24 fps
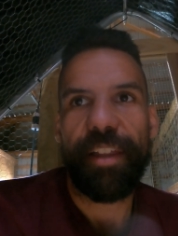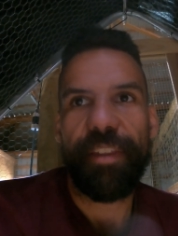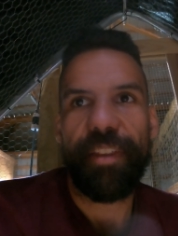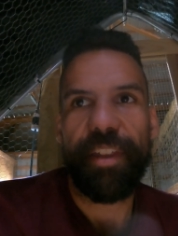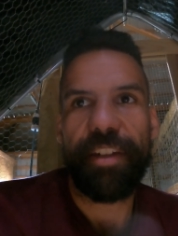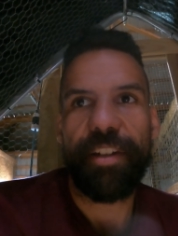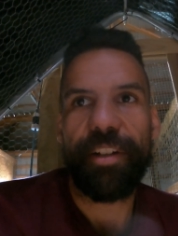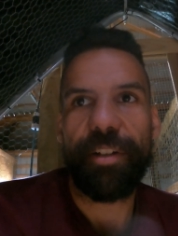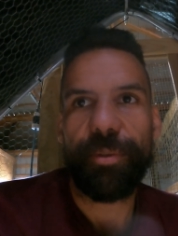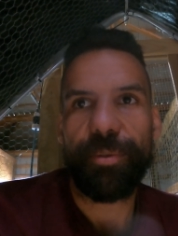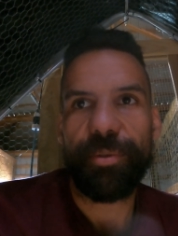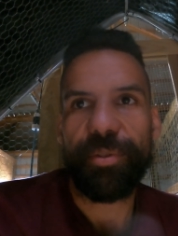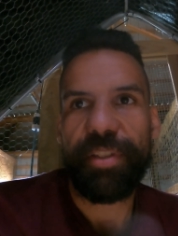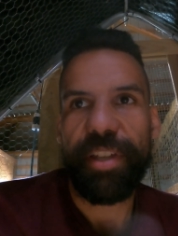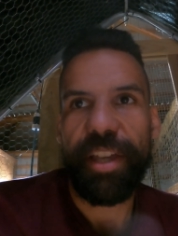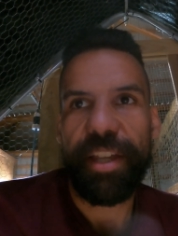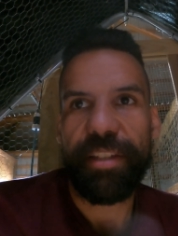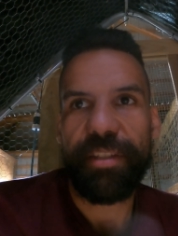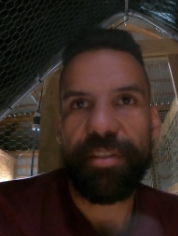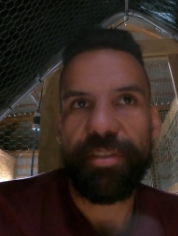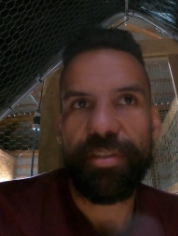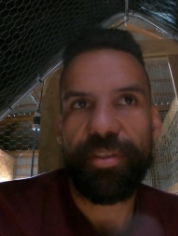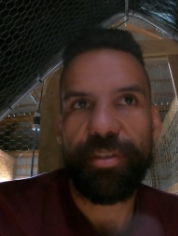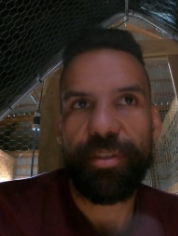They don't
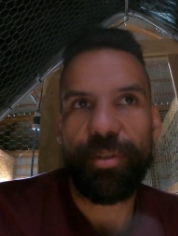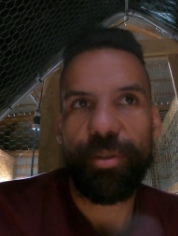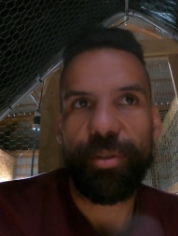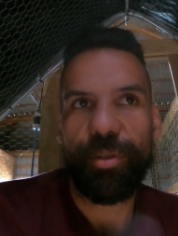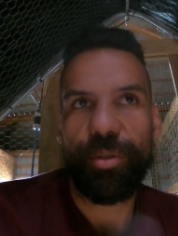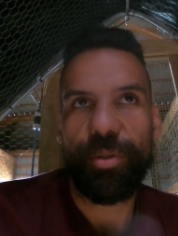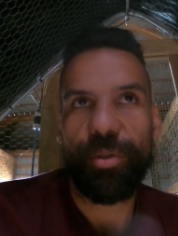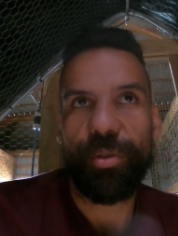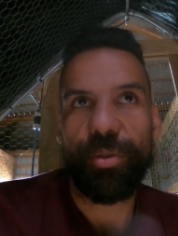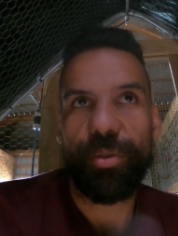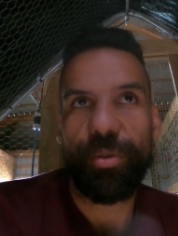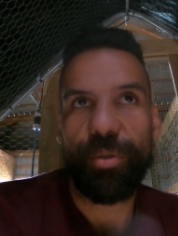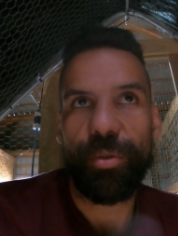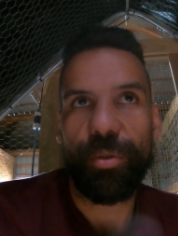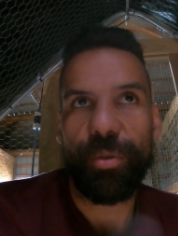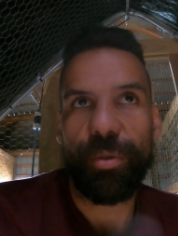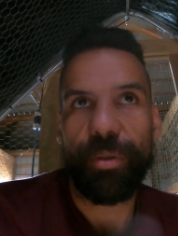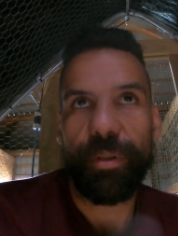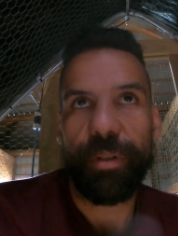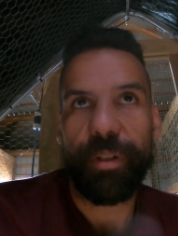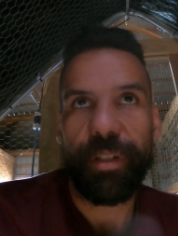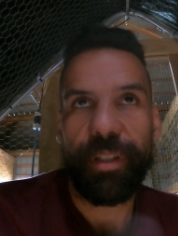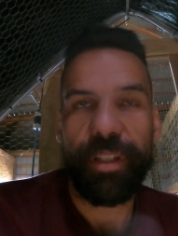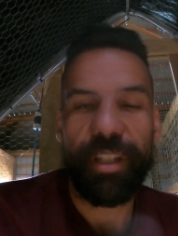tend
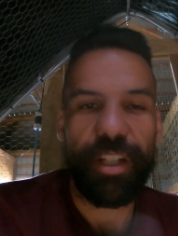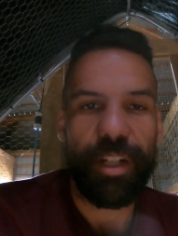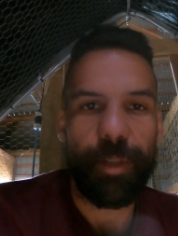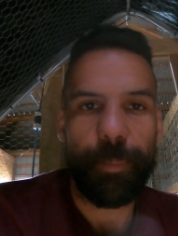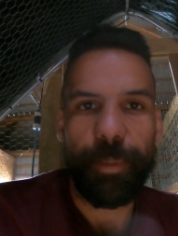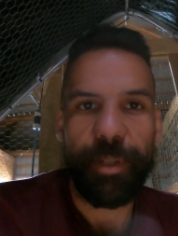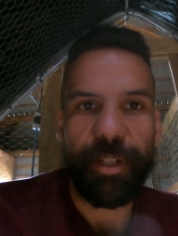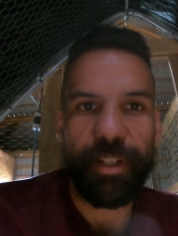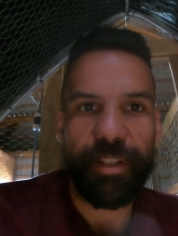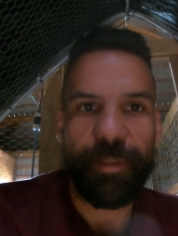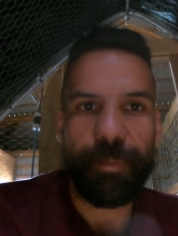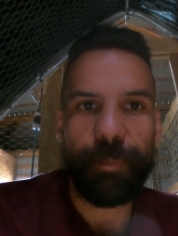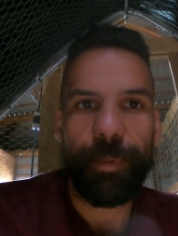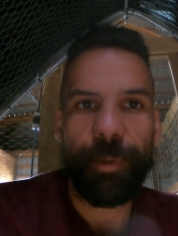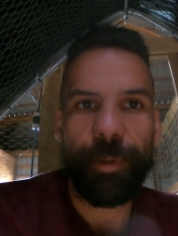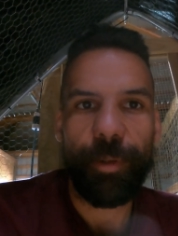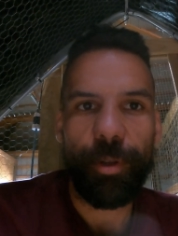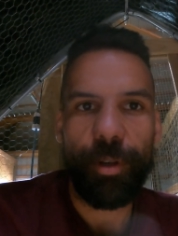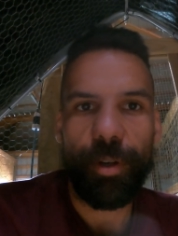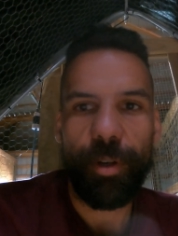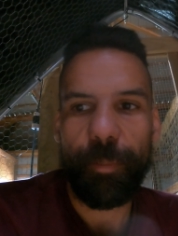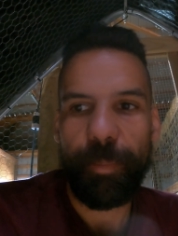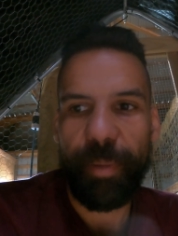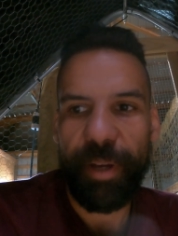to get up and
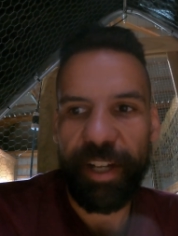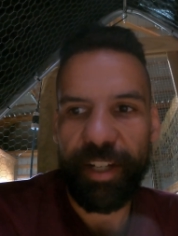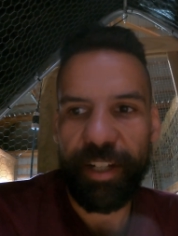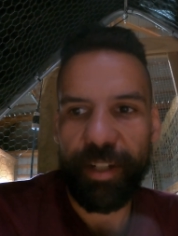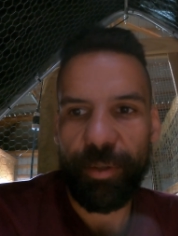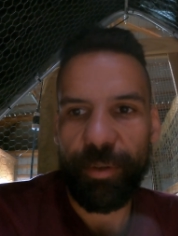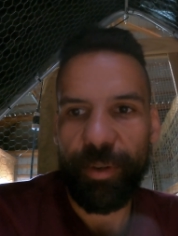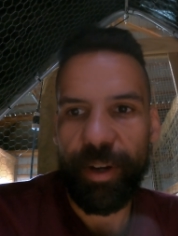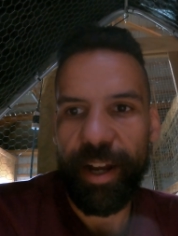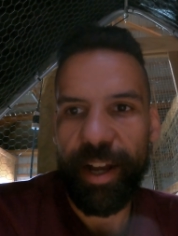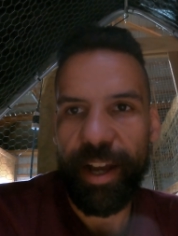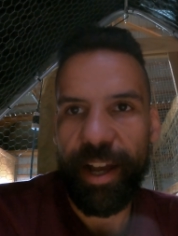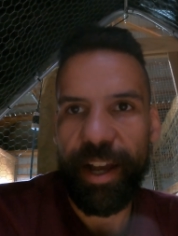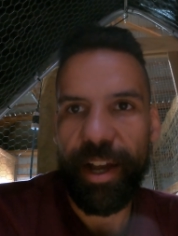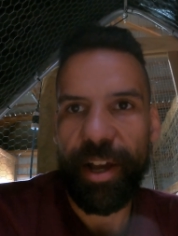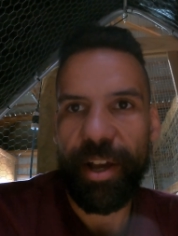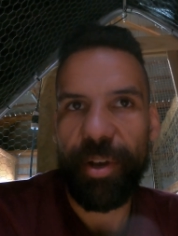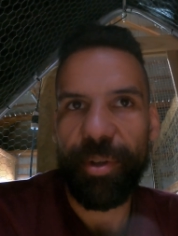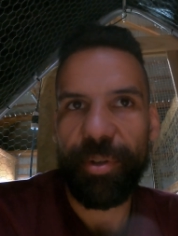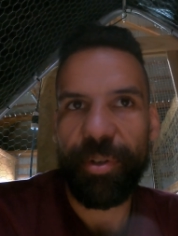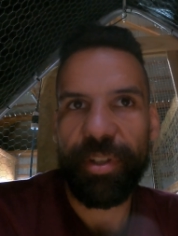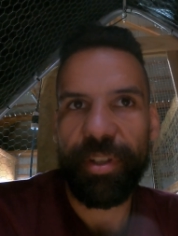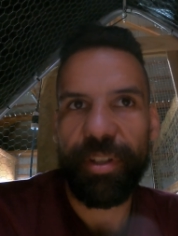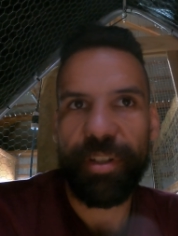explore, peck
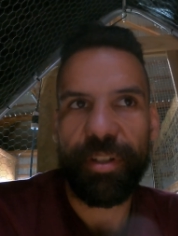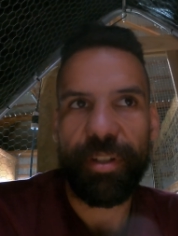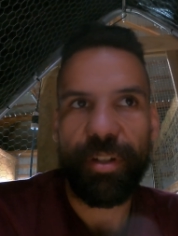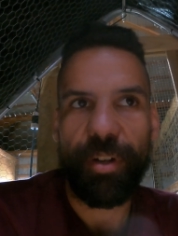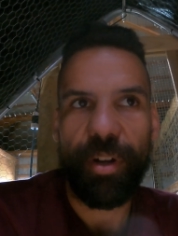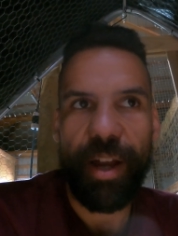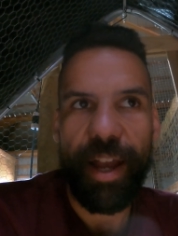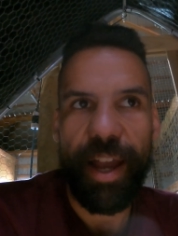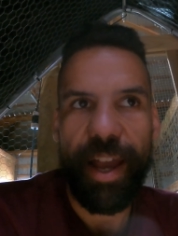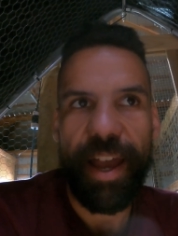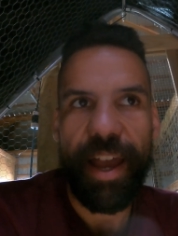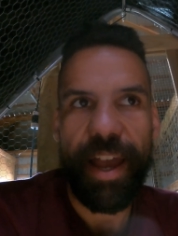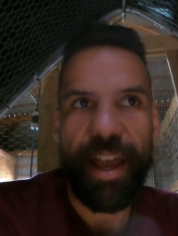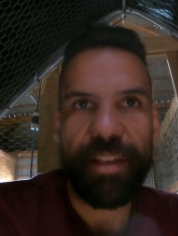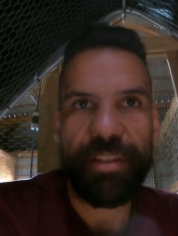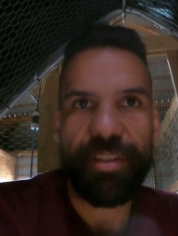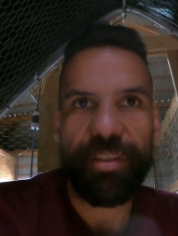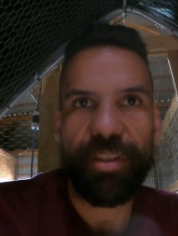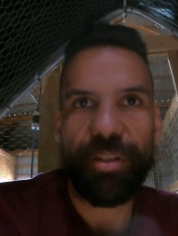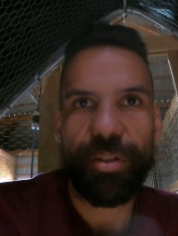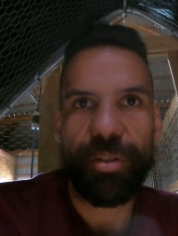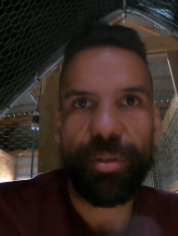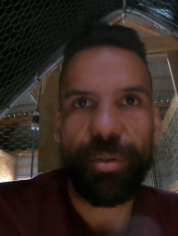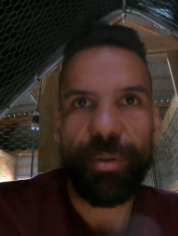around the grass,
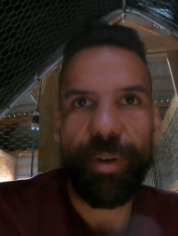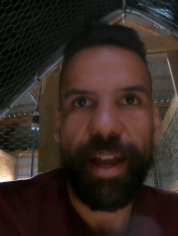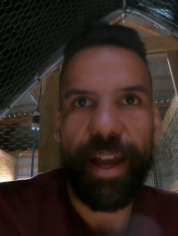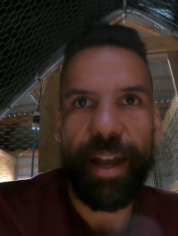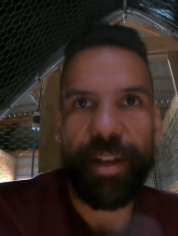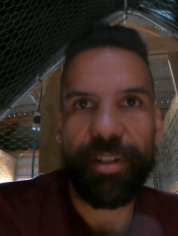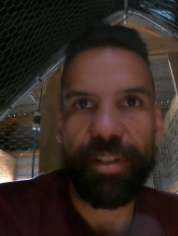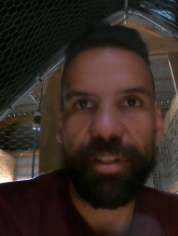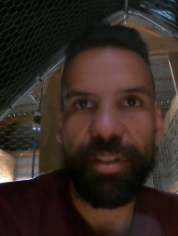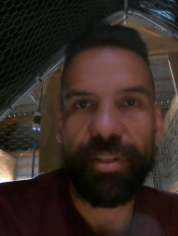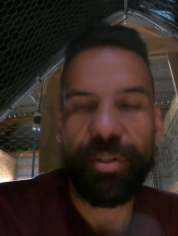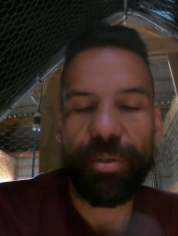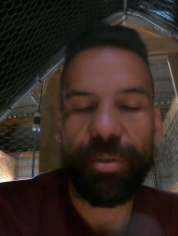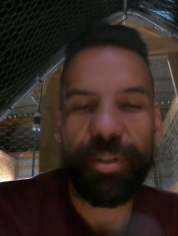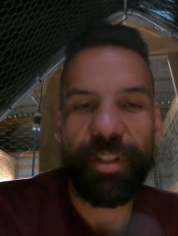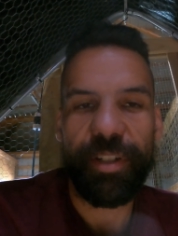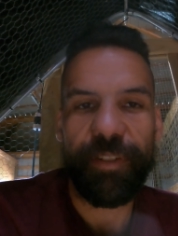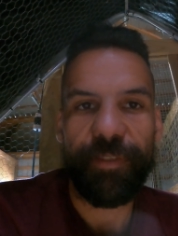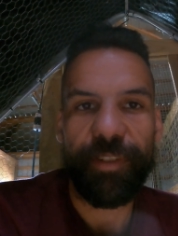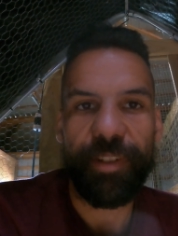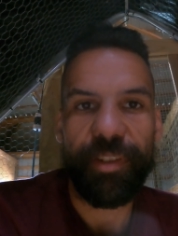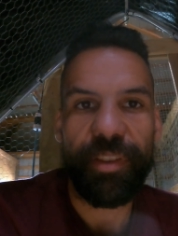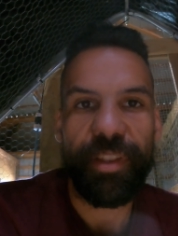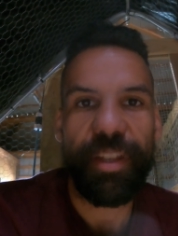go around and do
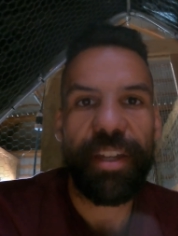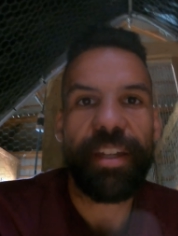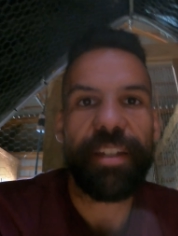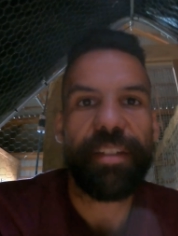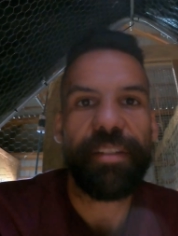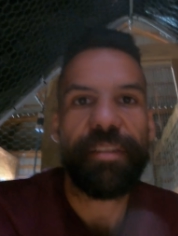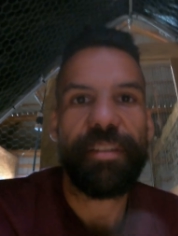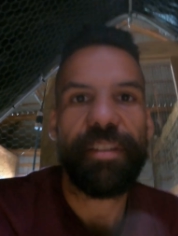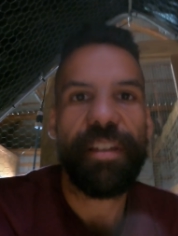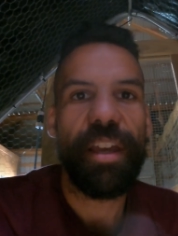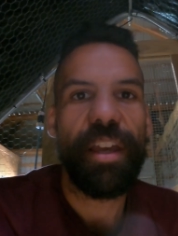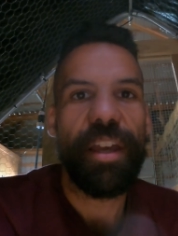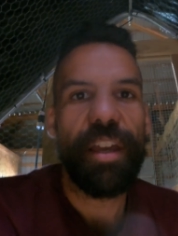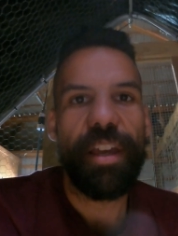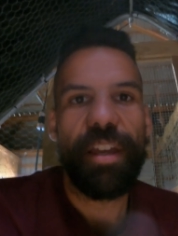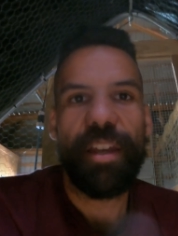different things.